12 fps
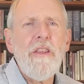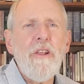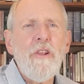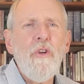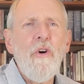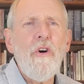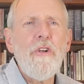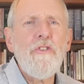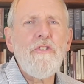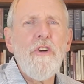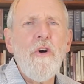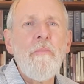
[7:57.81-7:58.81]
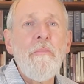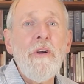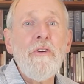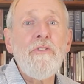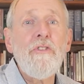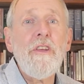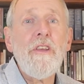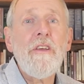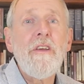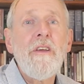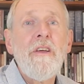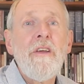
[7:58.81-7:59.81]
the Lord show mercy